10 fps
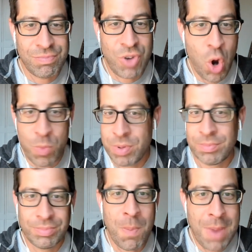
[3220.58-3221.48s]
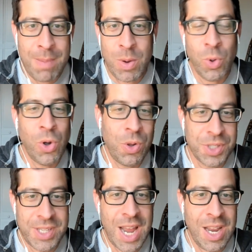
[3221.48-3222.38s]
nope, maybe will
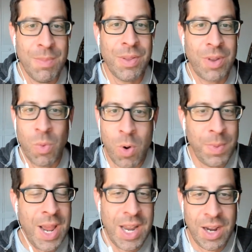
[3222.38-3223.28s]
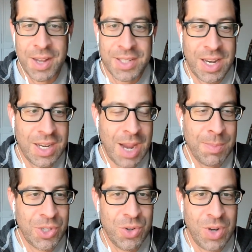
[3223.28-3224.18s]
hold steady, but there won't be any cuts
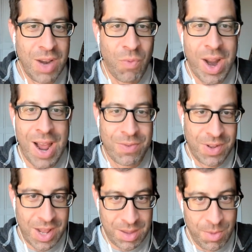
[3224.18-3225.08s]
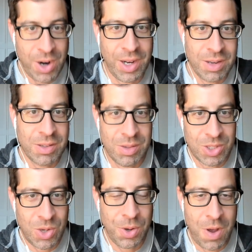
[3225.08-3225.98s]
anytime soon. And right after that, the market
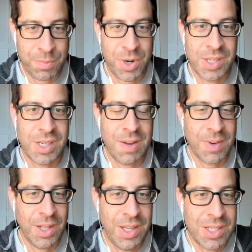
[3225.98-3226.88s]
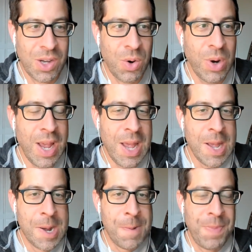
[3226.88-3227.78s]
sold off pretty significantly. So
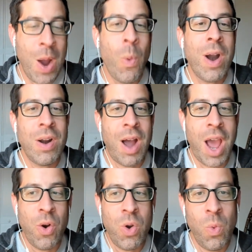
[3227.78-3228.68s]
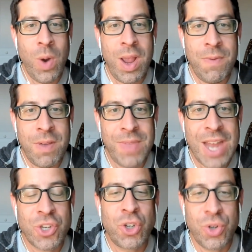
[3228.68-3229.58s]
now, where yeah. I don't know if if
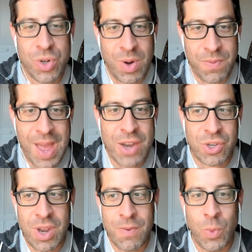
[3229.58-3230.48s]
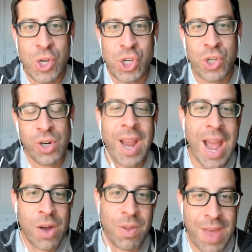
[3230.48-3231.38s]
that's true, if that if we shook
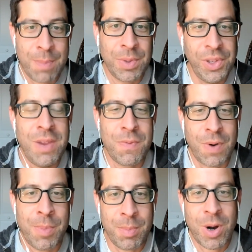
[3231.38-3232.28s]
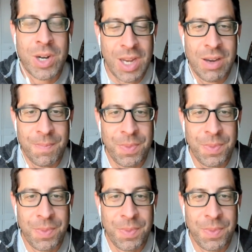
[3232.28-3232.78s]
out that belief from the market,